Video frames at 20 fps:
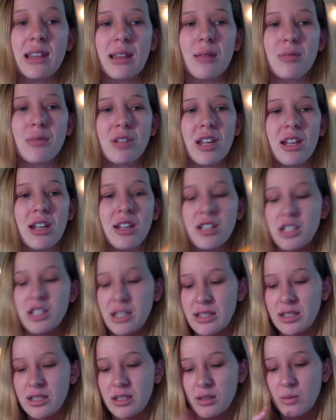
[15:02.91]
I I'm gonna
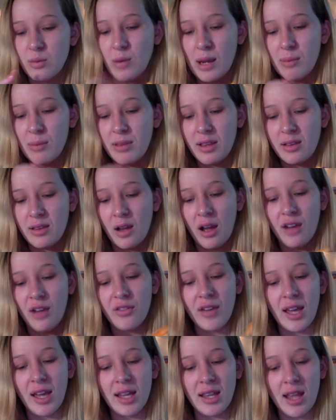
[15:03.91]
just wipe this
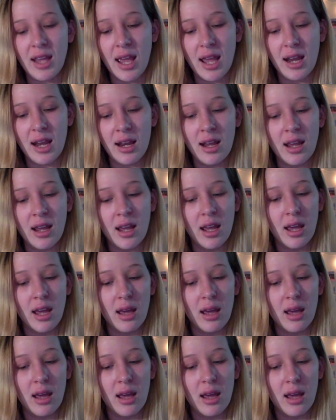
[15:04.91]
off and then